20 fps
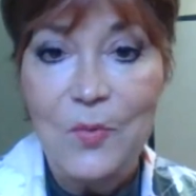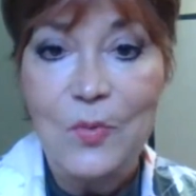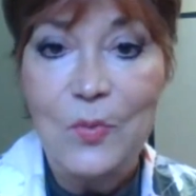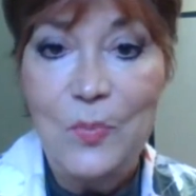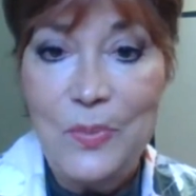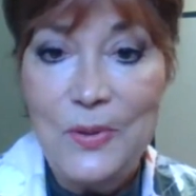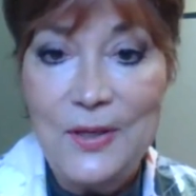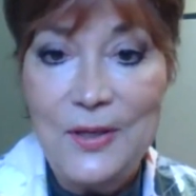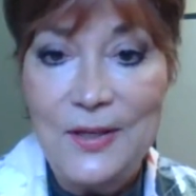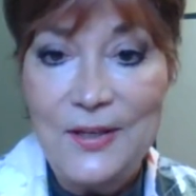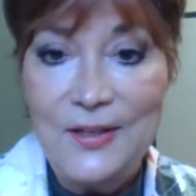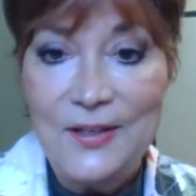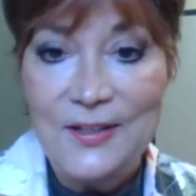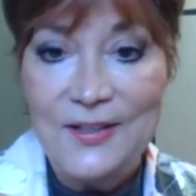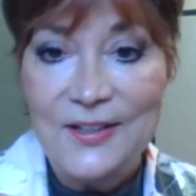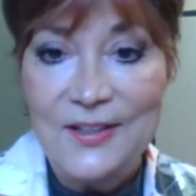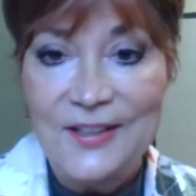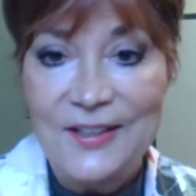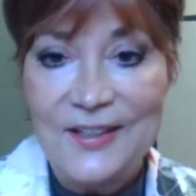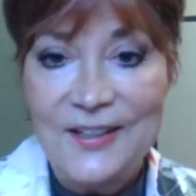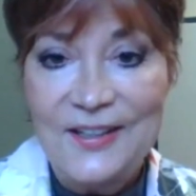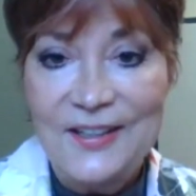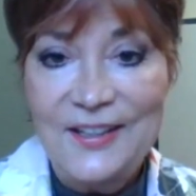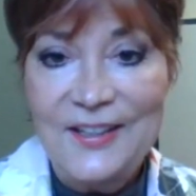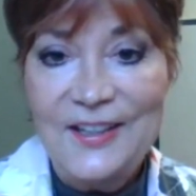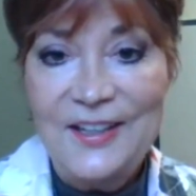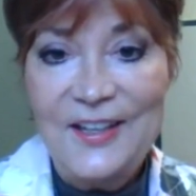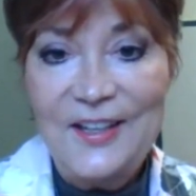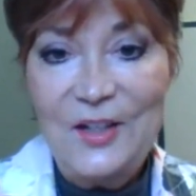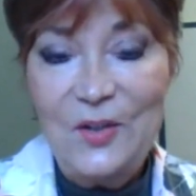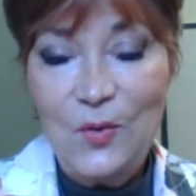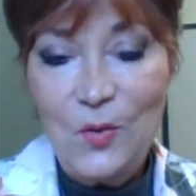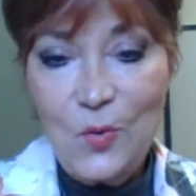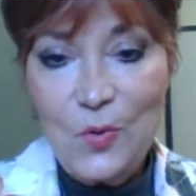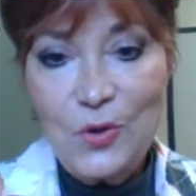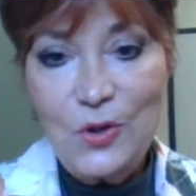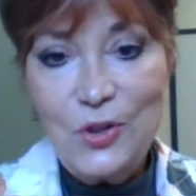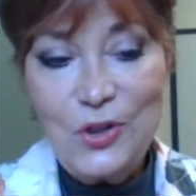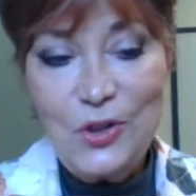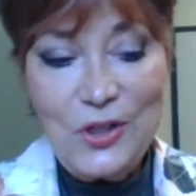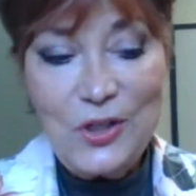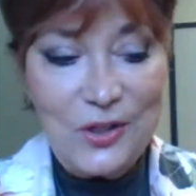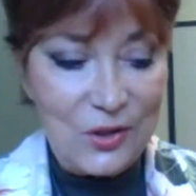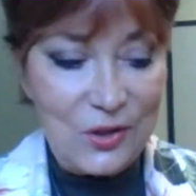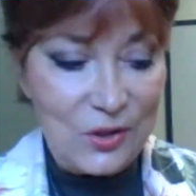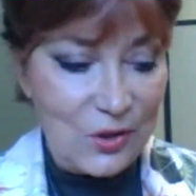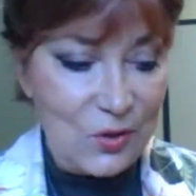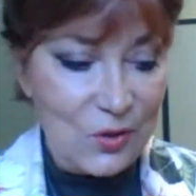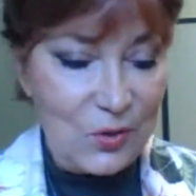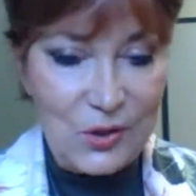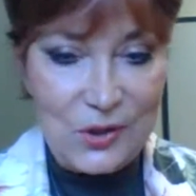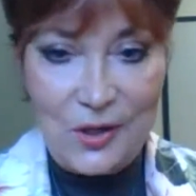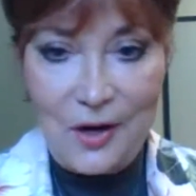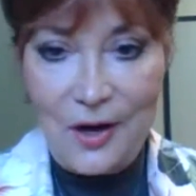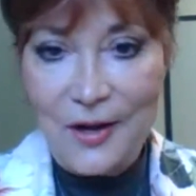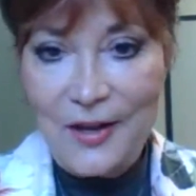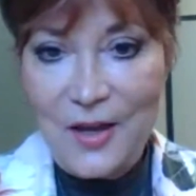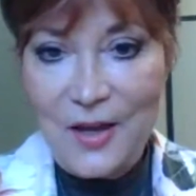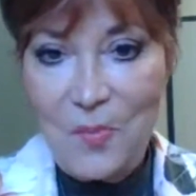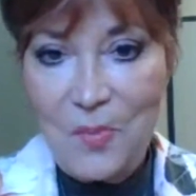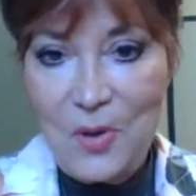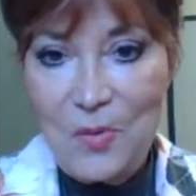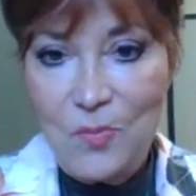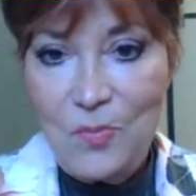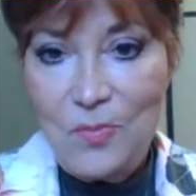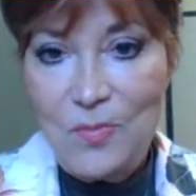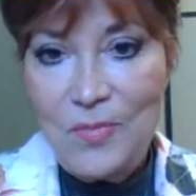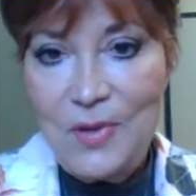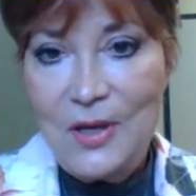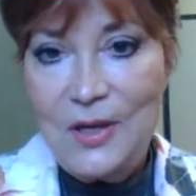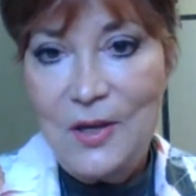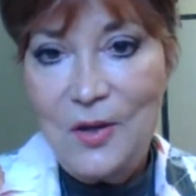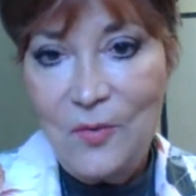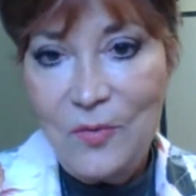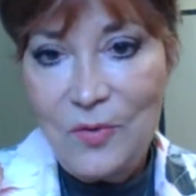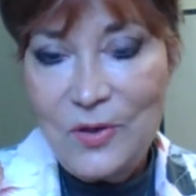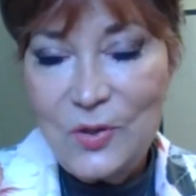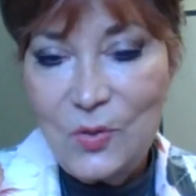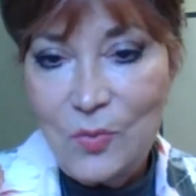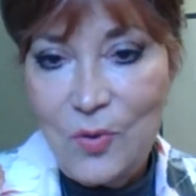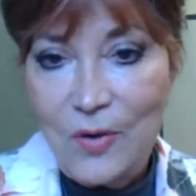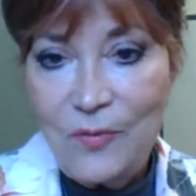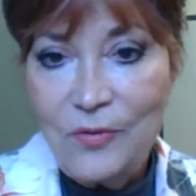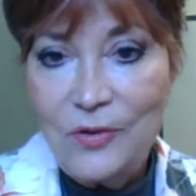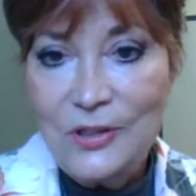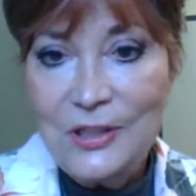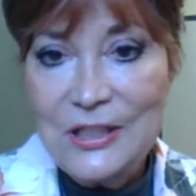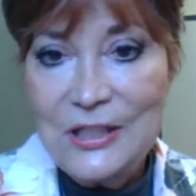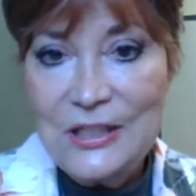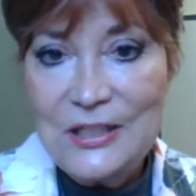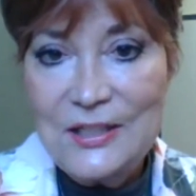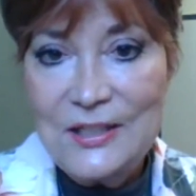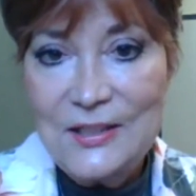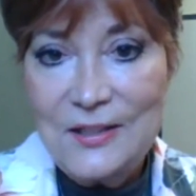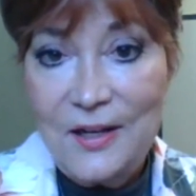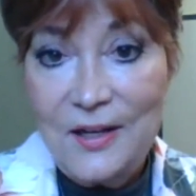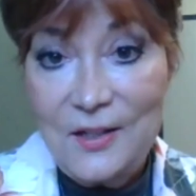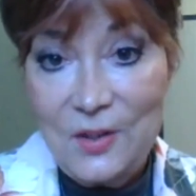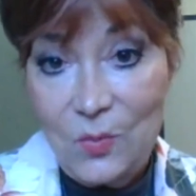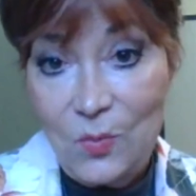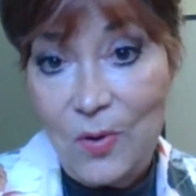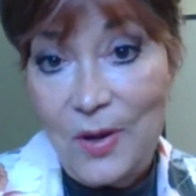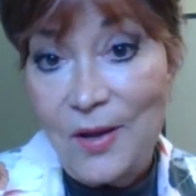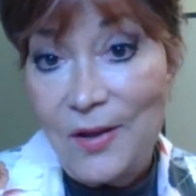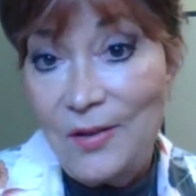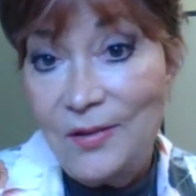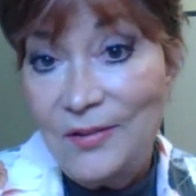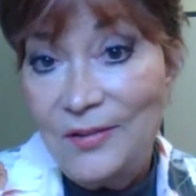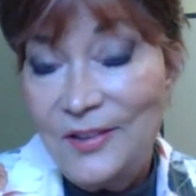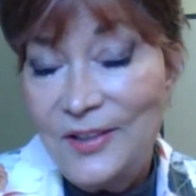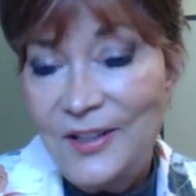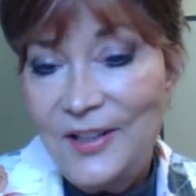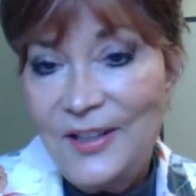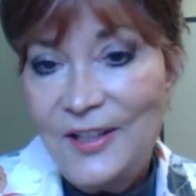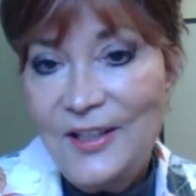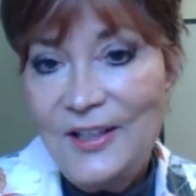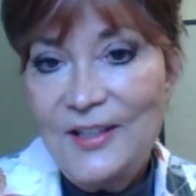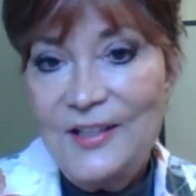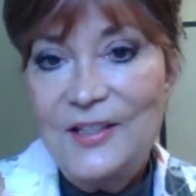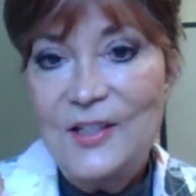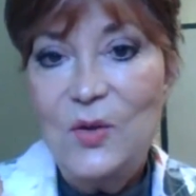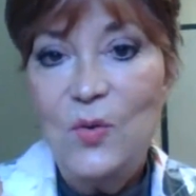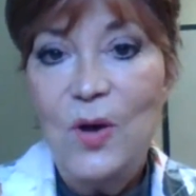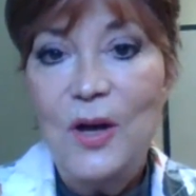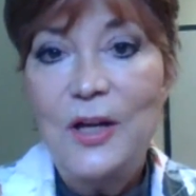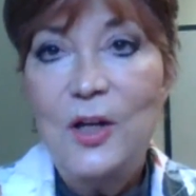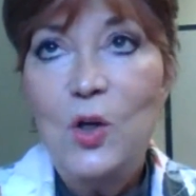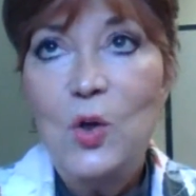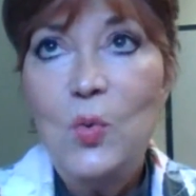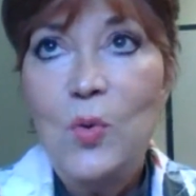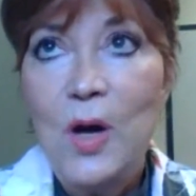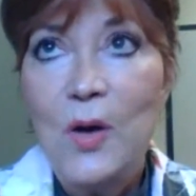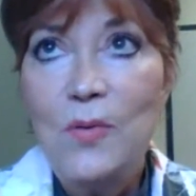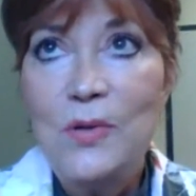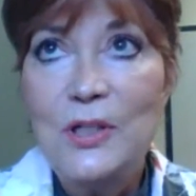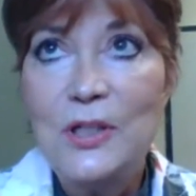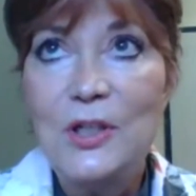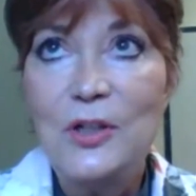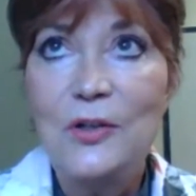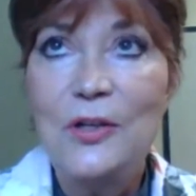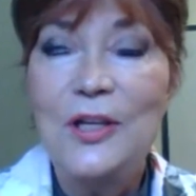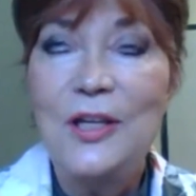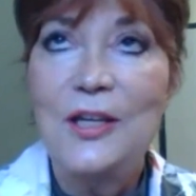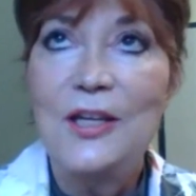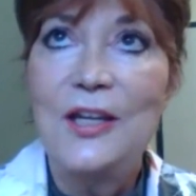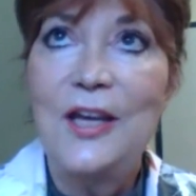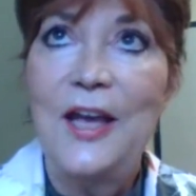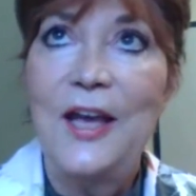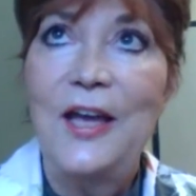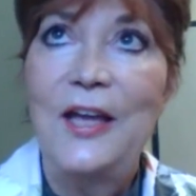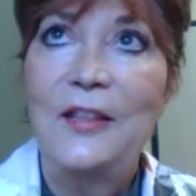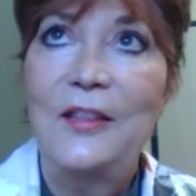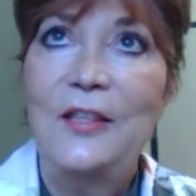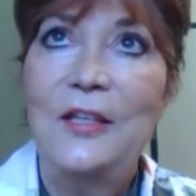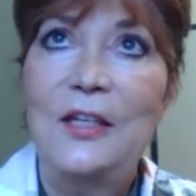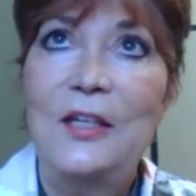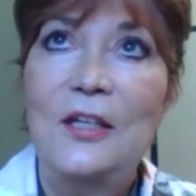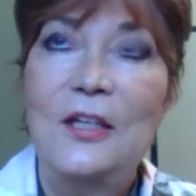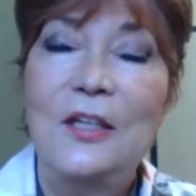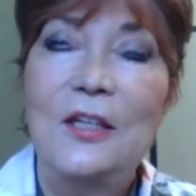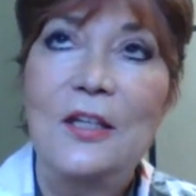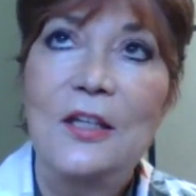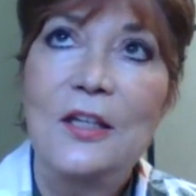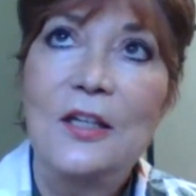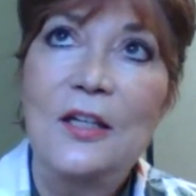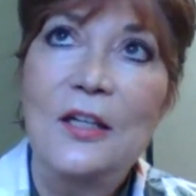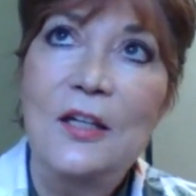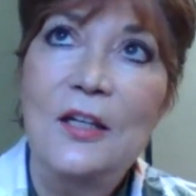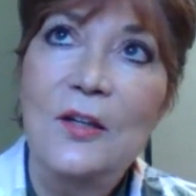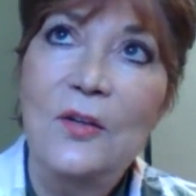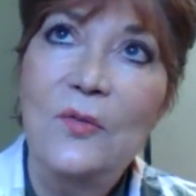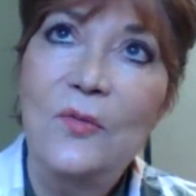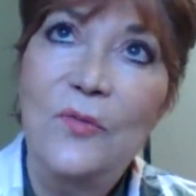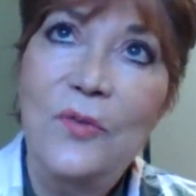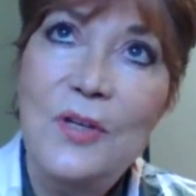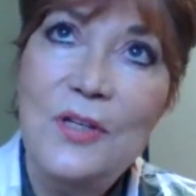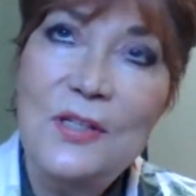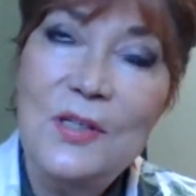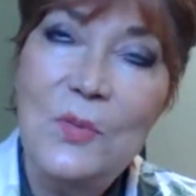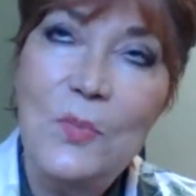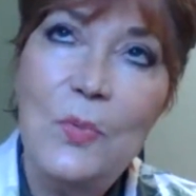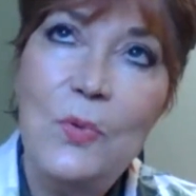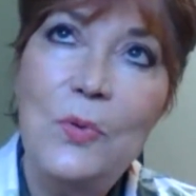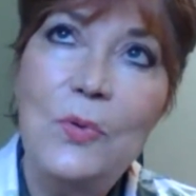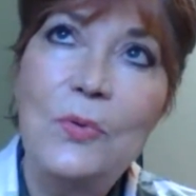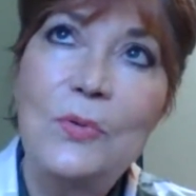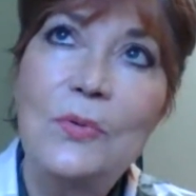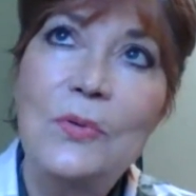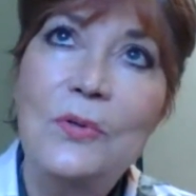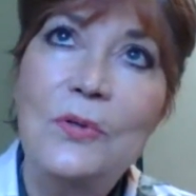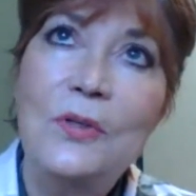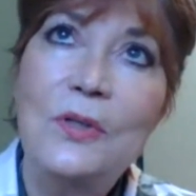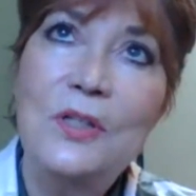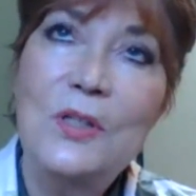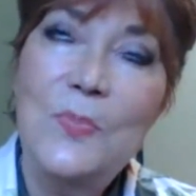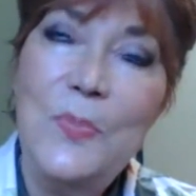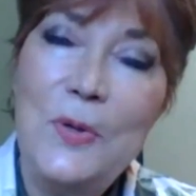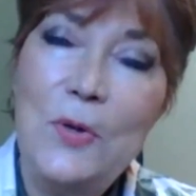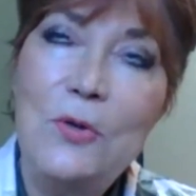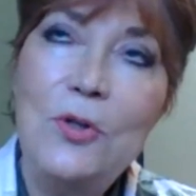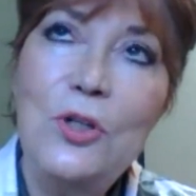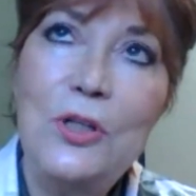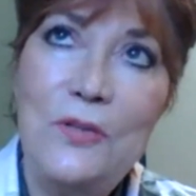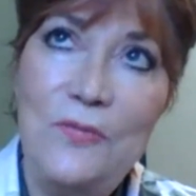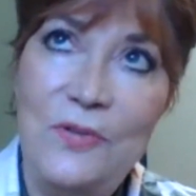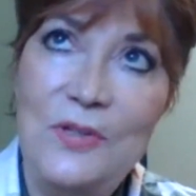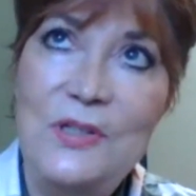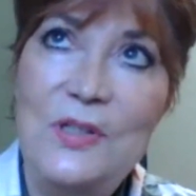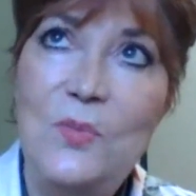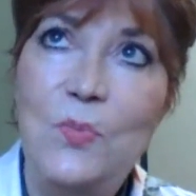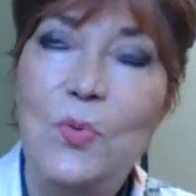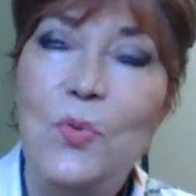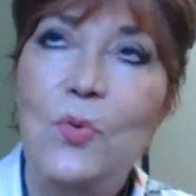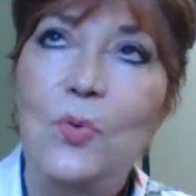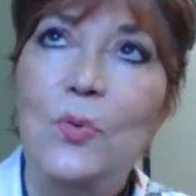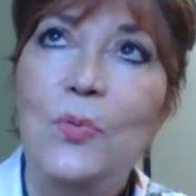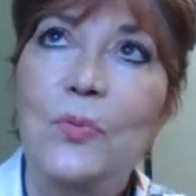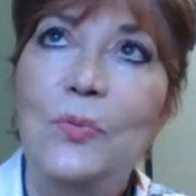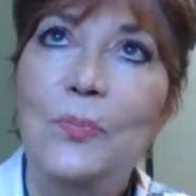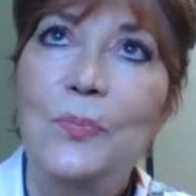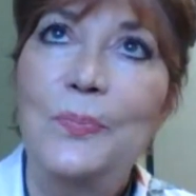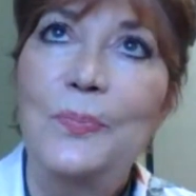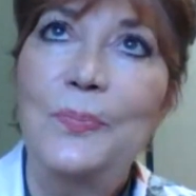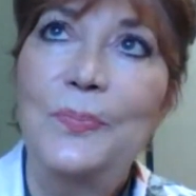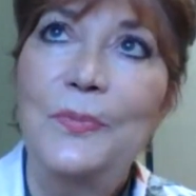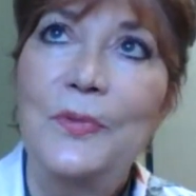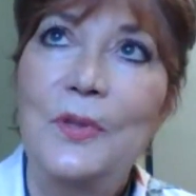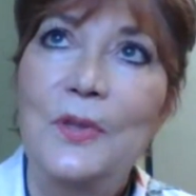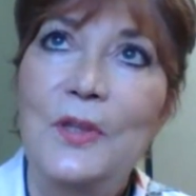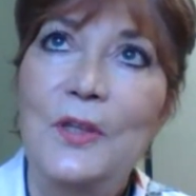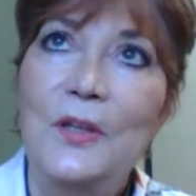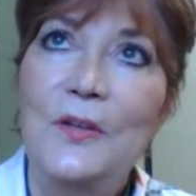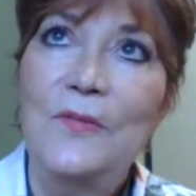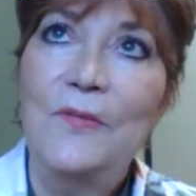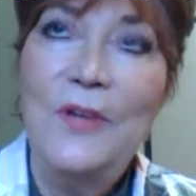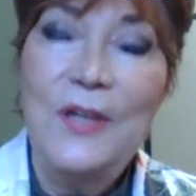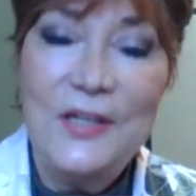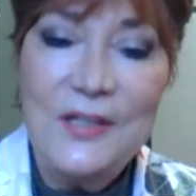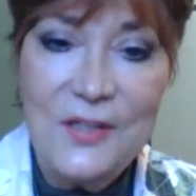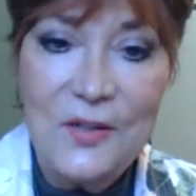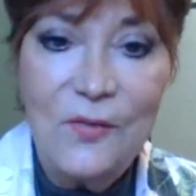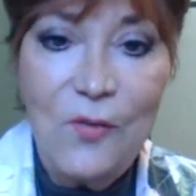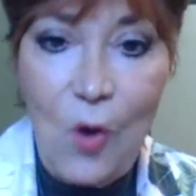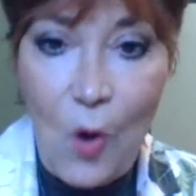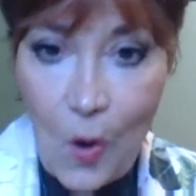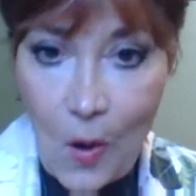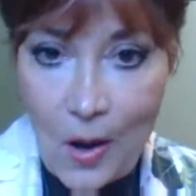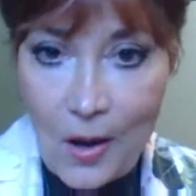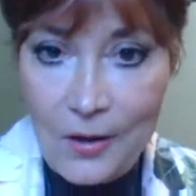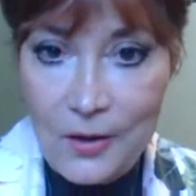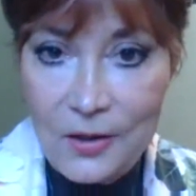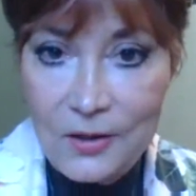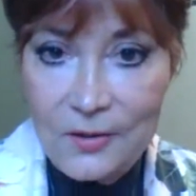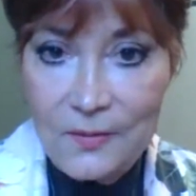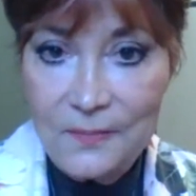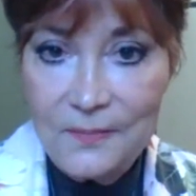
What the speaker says: will be. And of course, Jesus used I am in many of his references as well. So I knew I was looking at the visible, spiritually visible face of God.